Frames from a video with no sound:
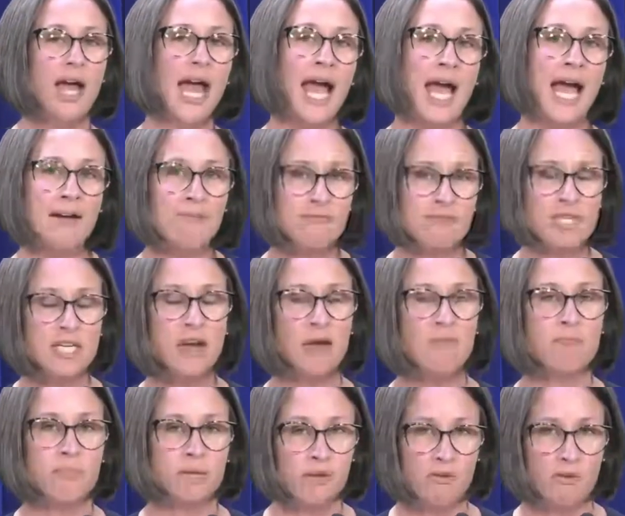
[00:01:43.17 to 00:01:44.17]
have the
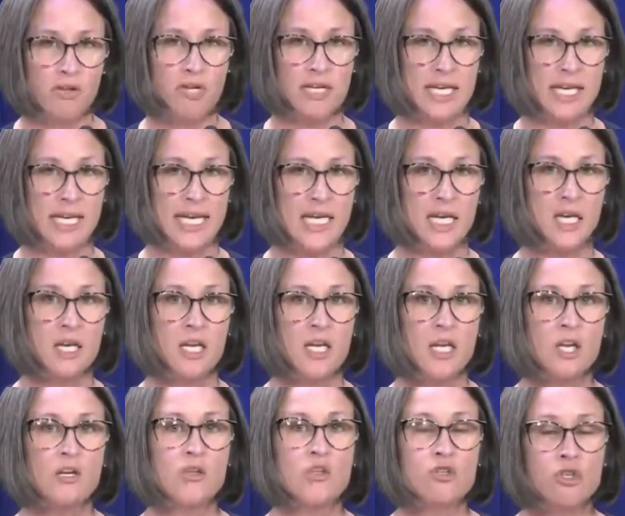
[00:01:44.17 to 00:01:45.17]
ability
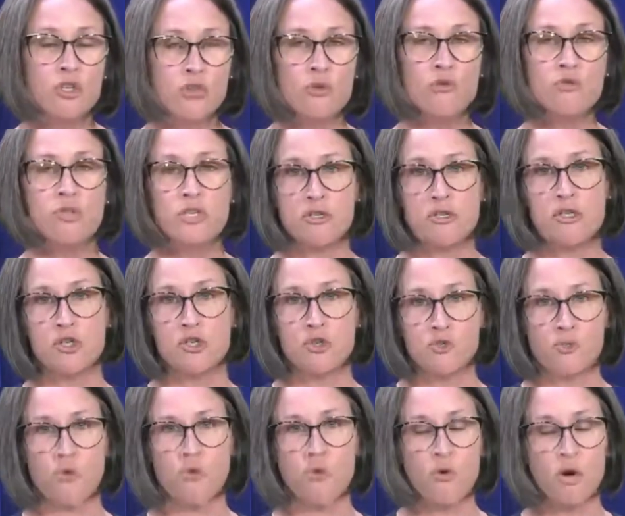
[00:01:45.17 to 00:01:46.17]
to
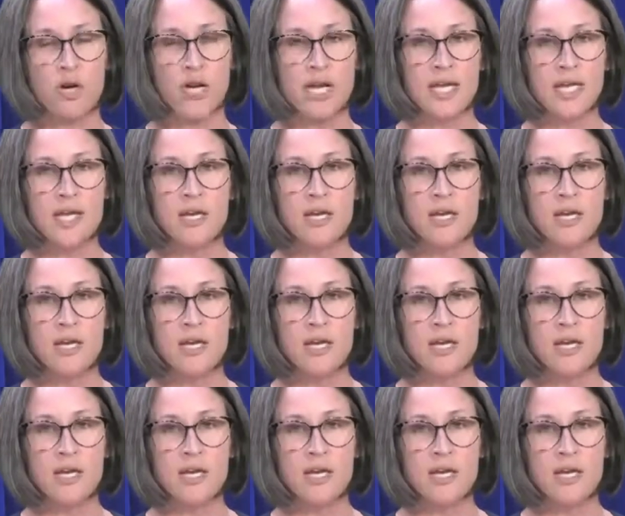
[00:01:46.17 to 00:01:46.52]
destroy